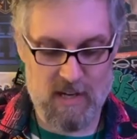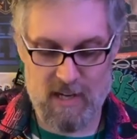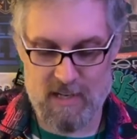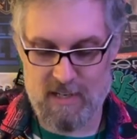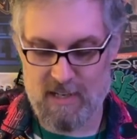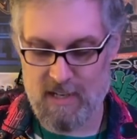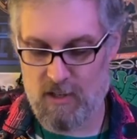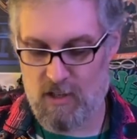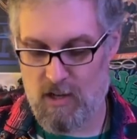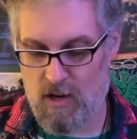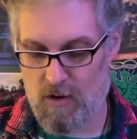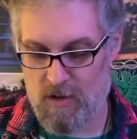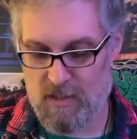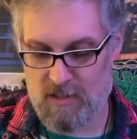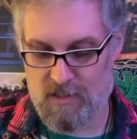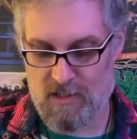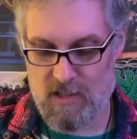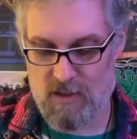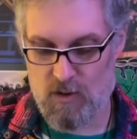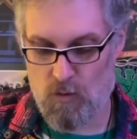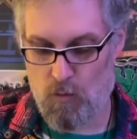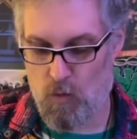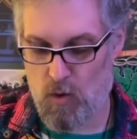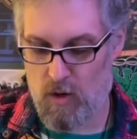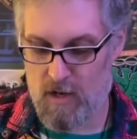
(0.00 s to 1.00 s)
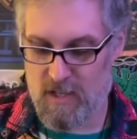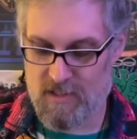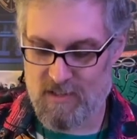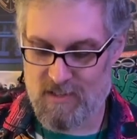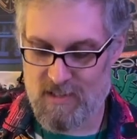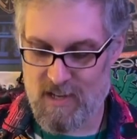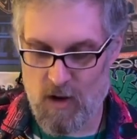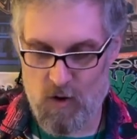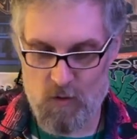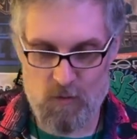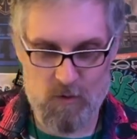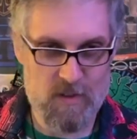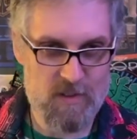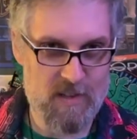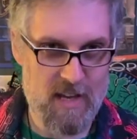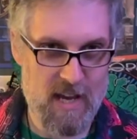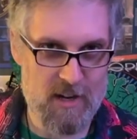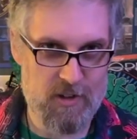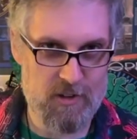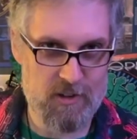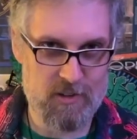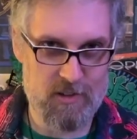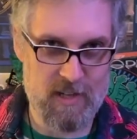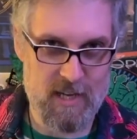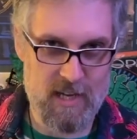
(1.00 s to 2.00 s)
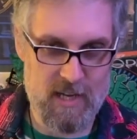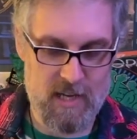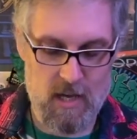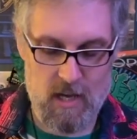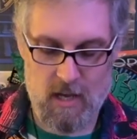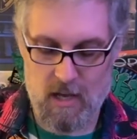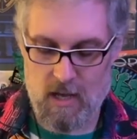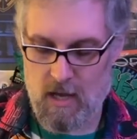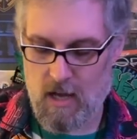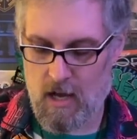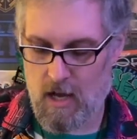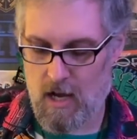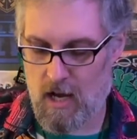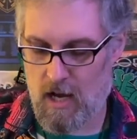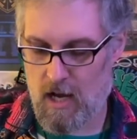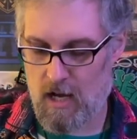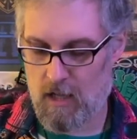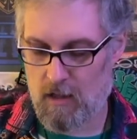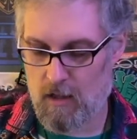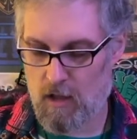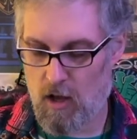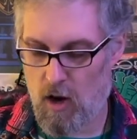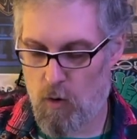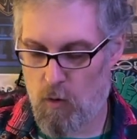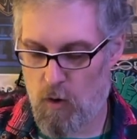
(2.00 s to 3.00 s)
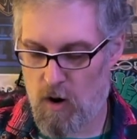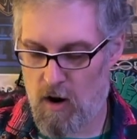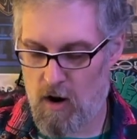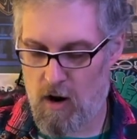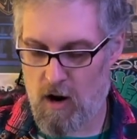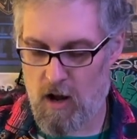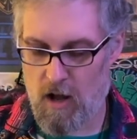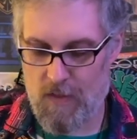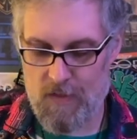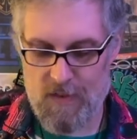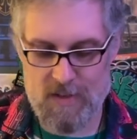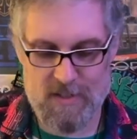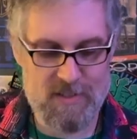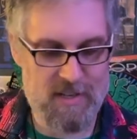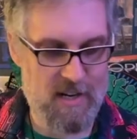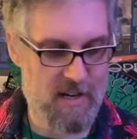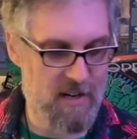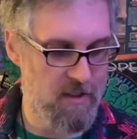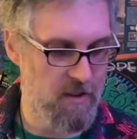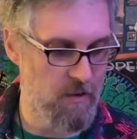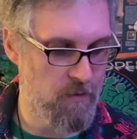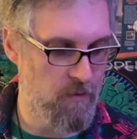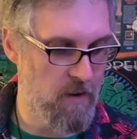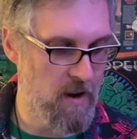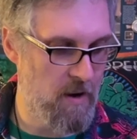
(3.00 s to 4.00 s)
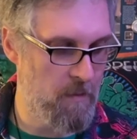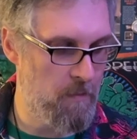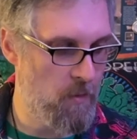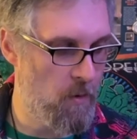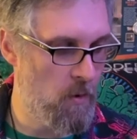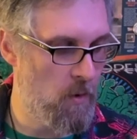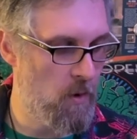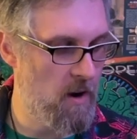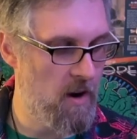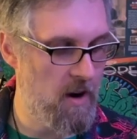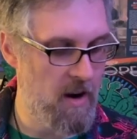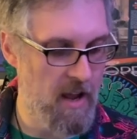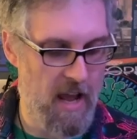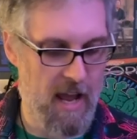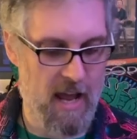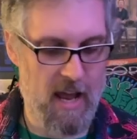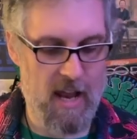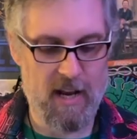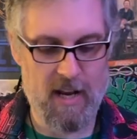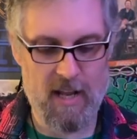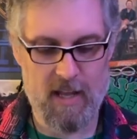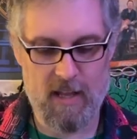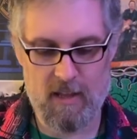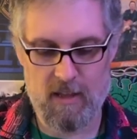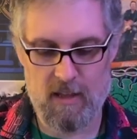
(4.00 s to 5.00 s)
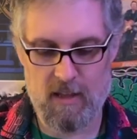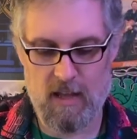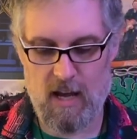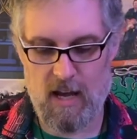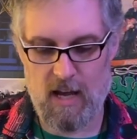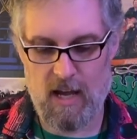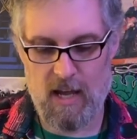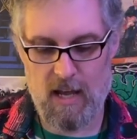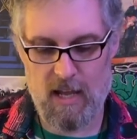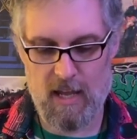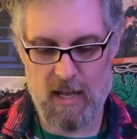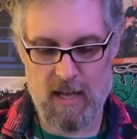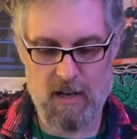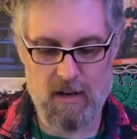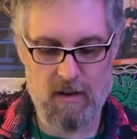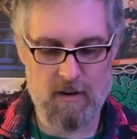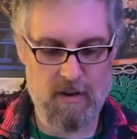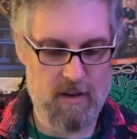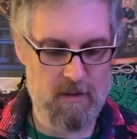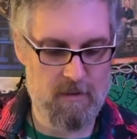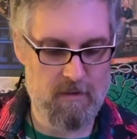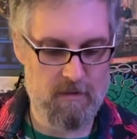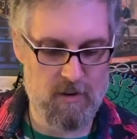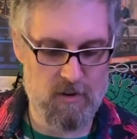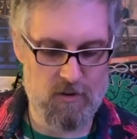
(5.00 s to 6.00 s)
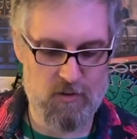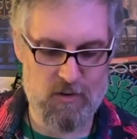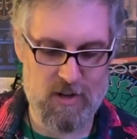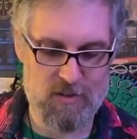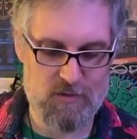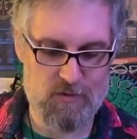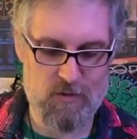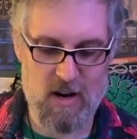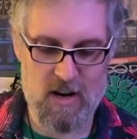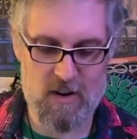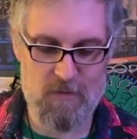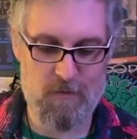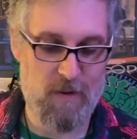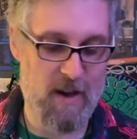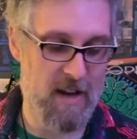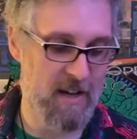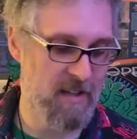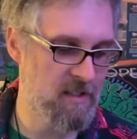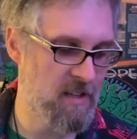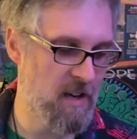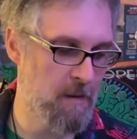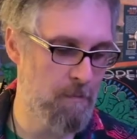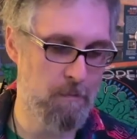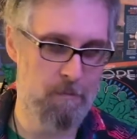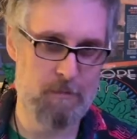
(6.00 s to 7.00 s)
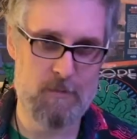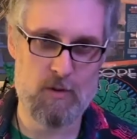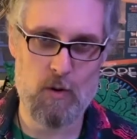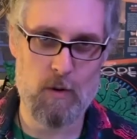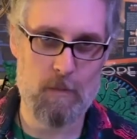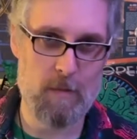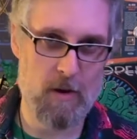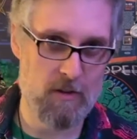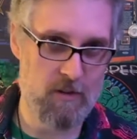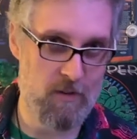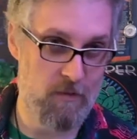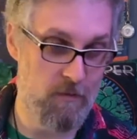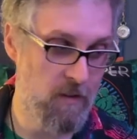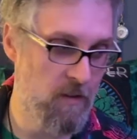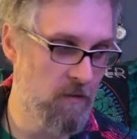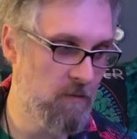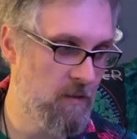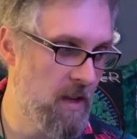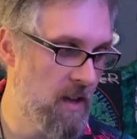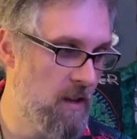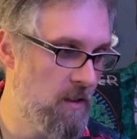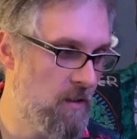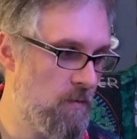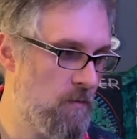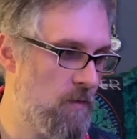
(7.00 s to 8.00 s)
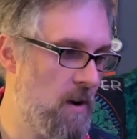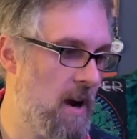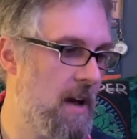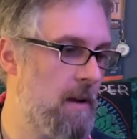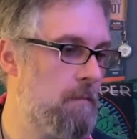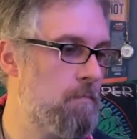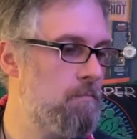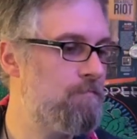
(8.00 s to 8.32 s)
I did notice that the wood itself is actually lower on this end of the fretboard, and the truss rod effects up to about the 15th fret.